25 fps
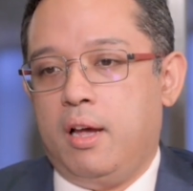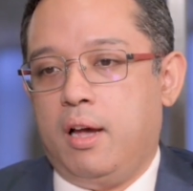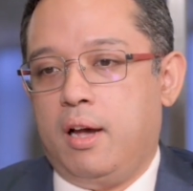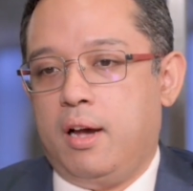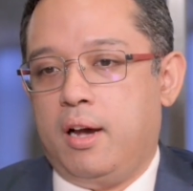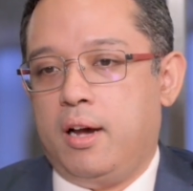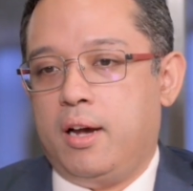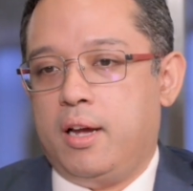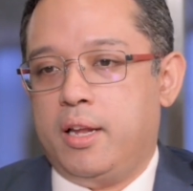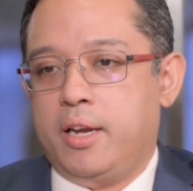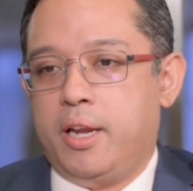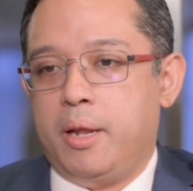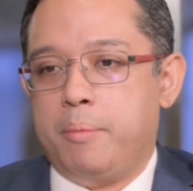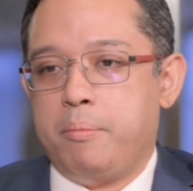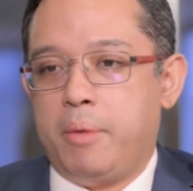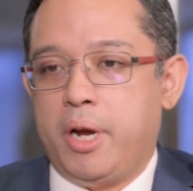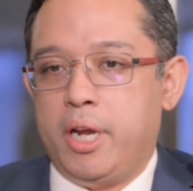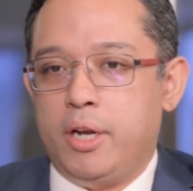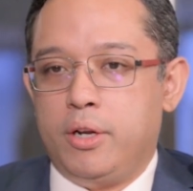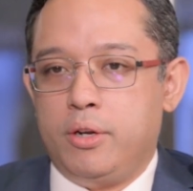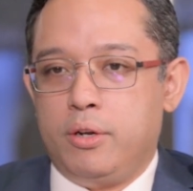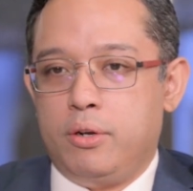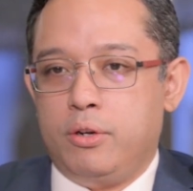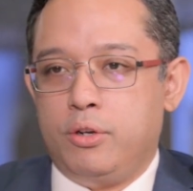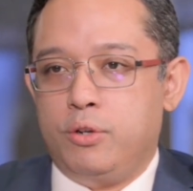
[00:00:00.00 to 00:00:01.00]
They
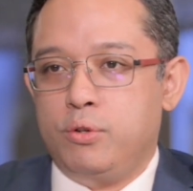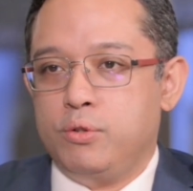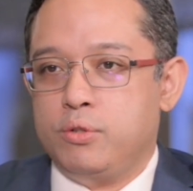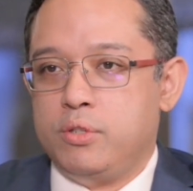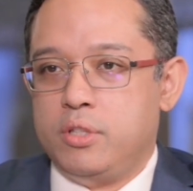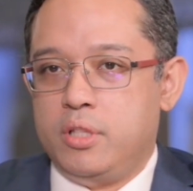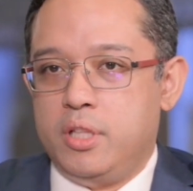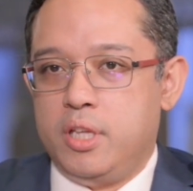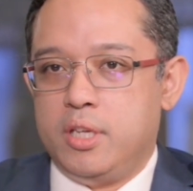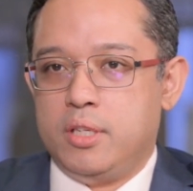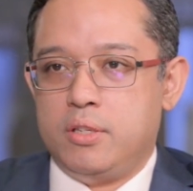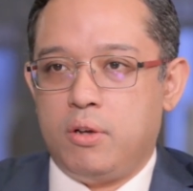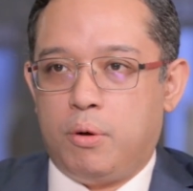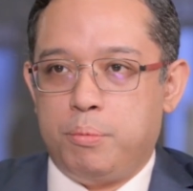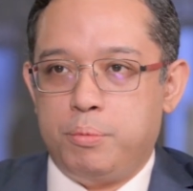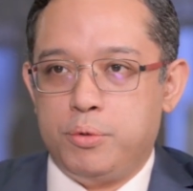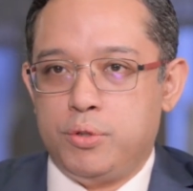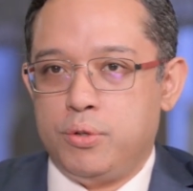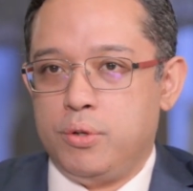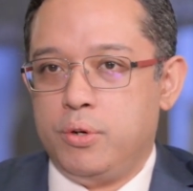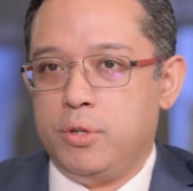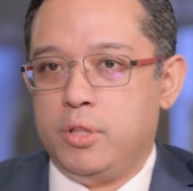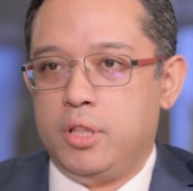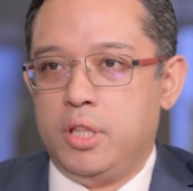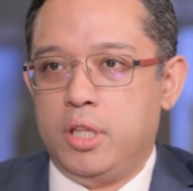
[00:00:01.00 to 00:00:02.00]
might use this
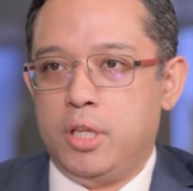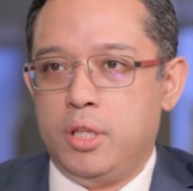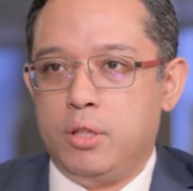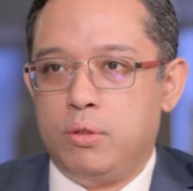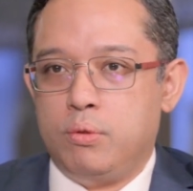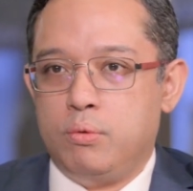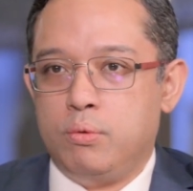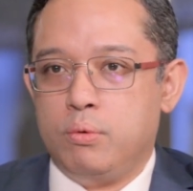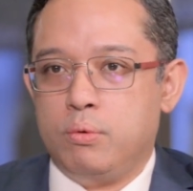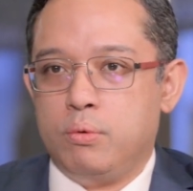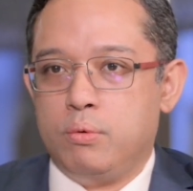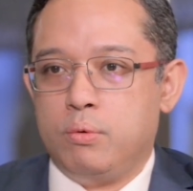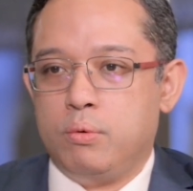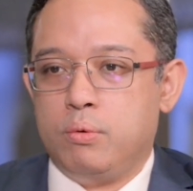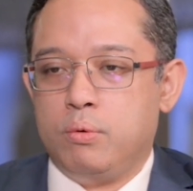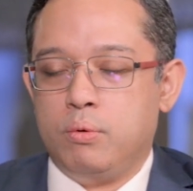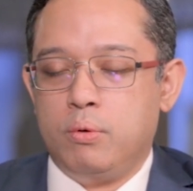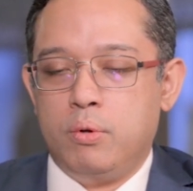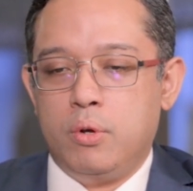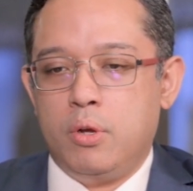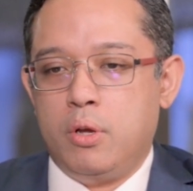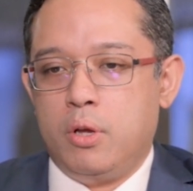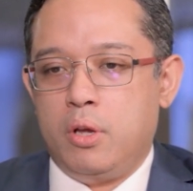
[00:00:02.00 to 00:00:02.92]
opportunity to